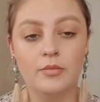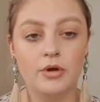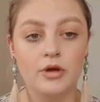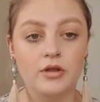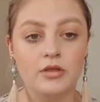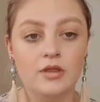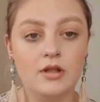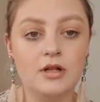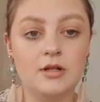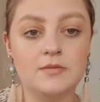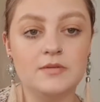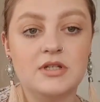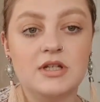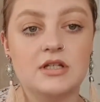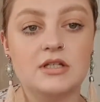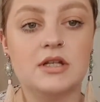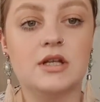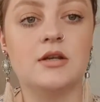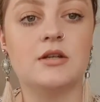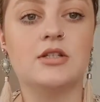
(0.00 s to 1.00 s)
Both the
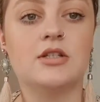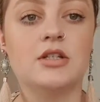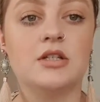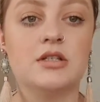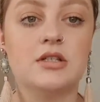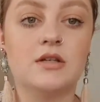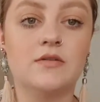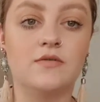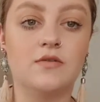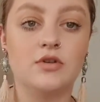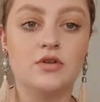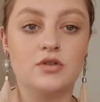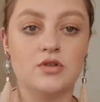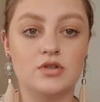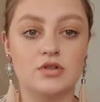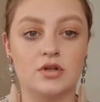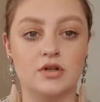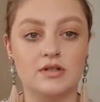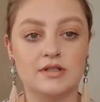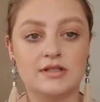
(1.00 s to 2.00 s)
lipstick textures I've
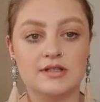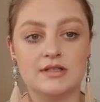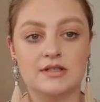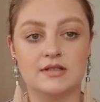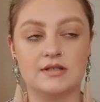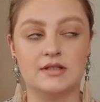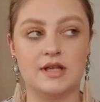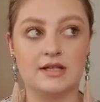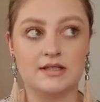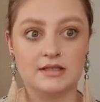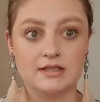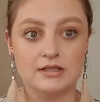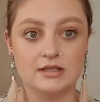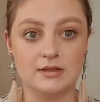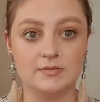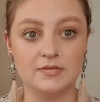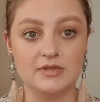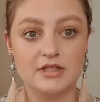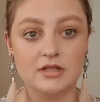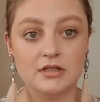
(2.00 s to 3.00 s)
used are satin
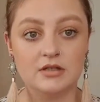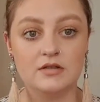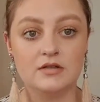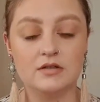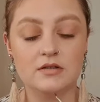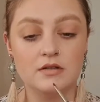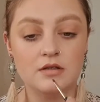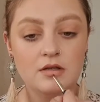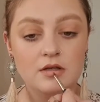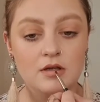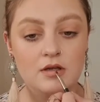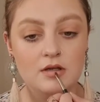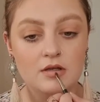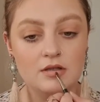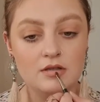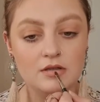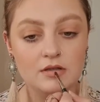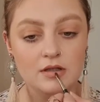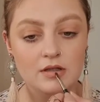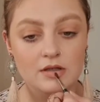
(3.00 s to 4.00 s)
lipsticks,
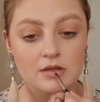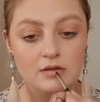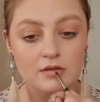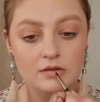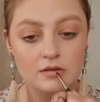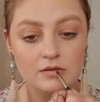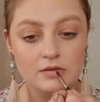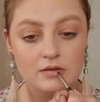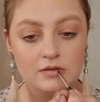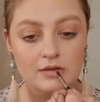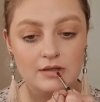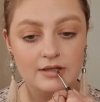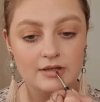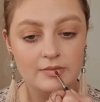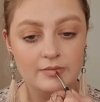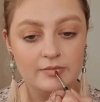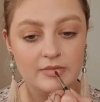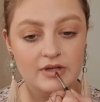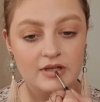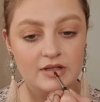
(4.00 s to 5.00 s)
so they're not
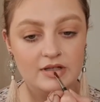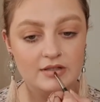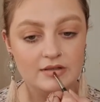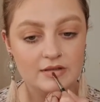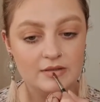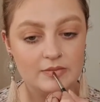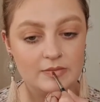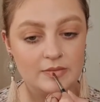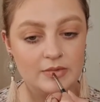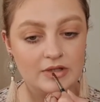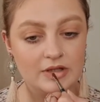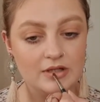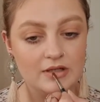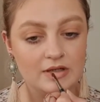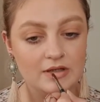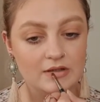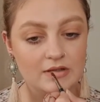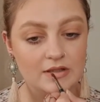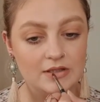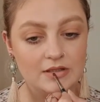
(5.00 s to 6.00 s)
quite matte, but they're
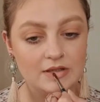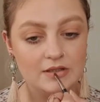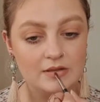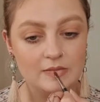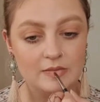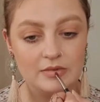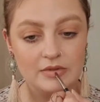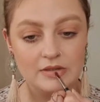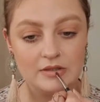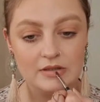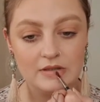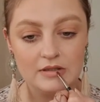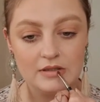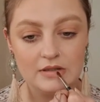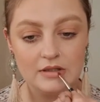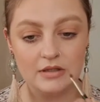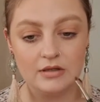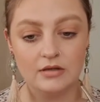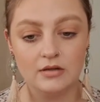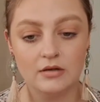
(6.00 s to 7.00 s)
not super
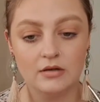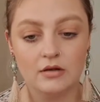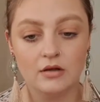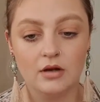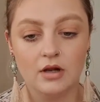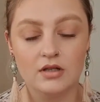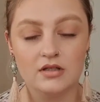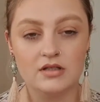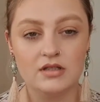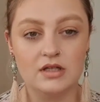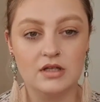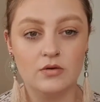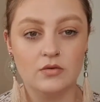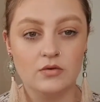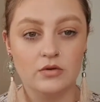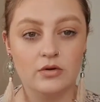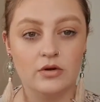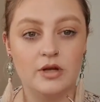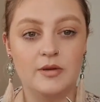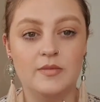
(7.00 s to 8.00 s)
glossy or
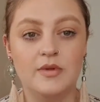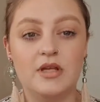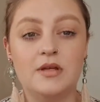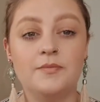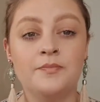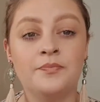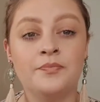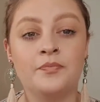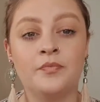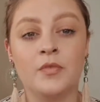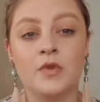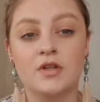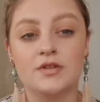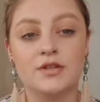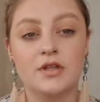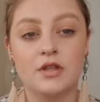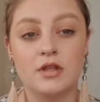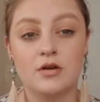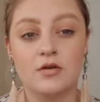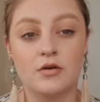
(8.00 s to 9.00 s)
creamy,
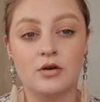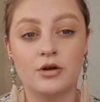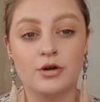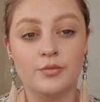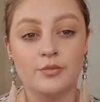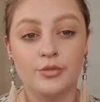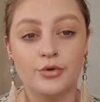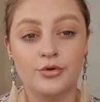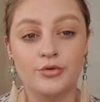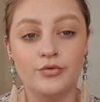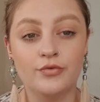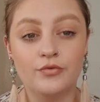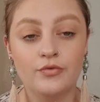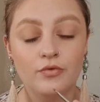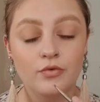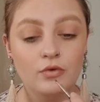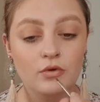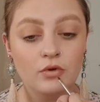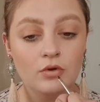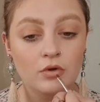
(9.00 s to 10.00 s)
so they're not going to move,
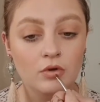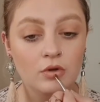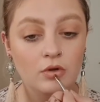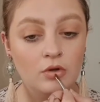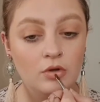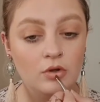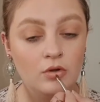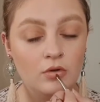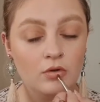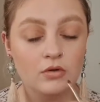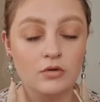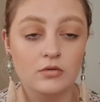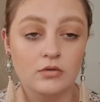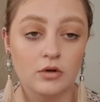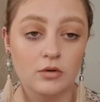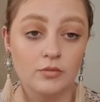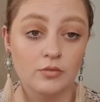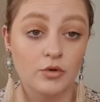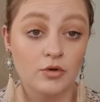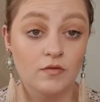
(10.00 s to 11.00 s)

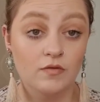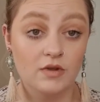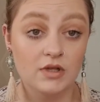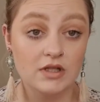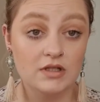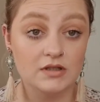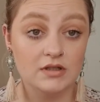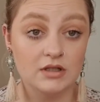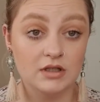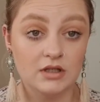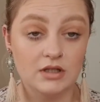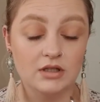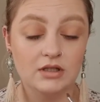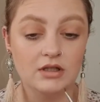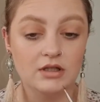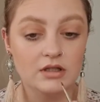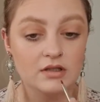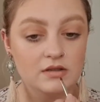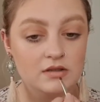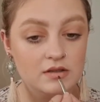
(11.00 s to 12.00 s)
not move easily
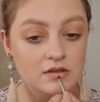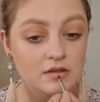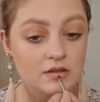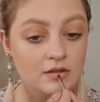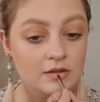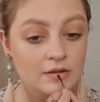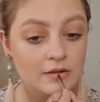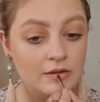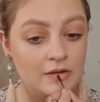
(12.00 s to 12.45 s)
at least.